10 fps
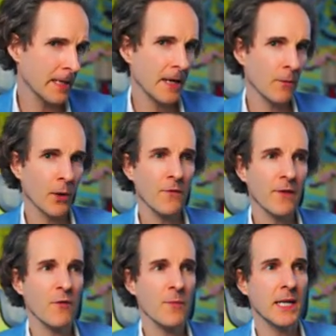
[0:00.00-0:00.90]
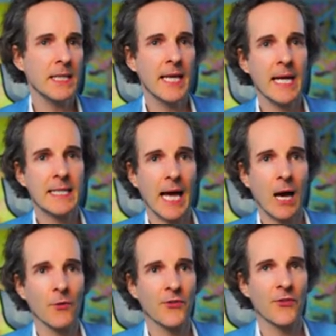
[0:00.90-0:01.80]
what if everybody takes
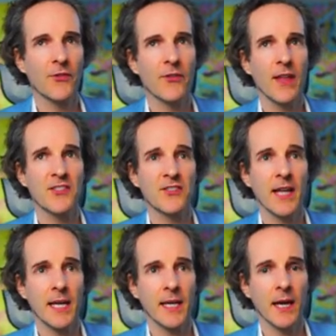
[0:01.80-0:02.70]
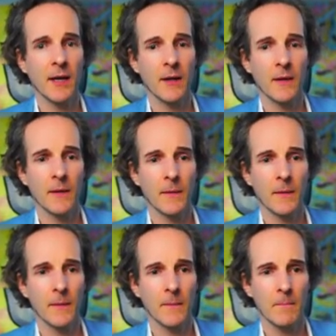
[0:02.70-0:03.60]
out their staking
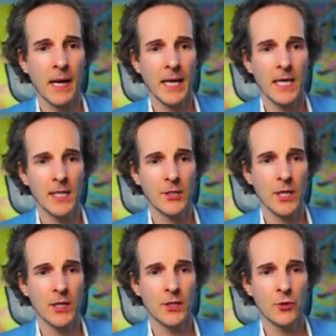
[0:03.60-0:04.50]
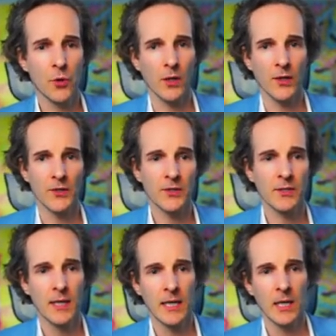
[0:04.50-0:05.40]
money in, into dollars?
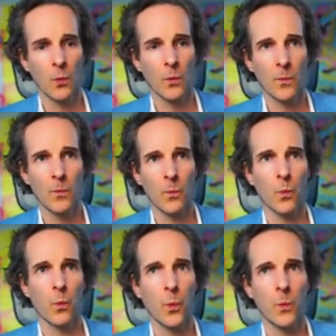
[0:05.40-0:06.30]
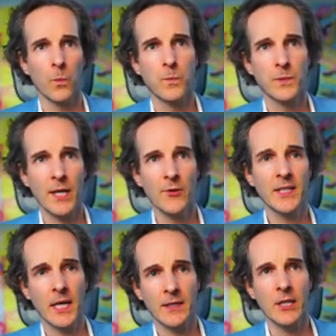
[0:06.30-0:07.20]
Say you did
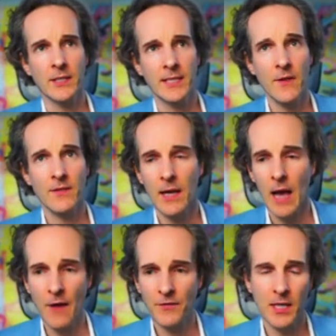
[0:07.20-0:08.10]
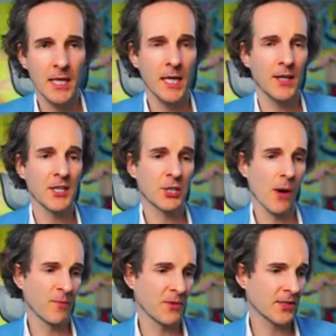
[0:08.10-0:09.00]
that, you know, say, say after a year, there's
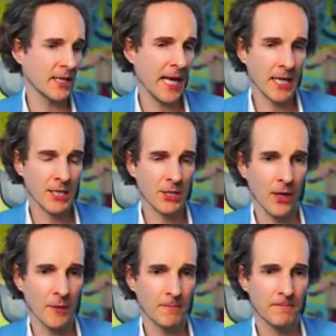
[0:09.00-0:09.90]
twelve percent extra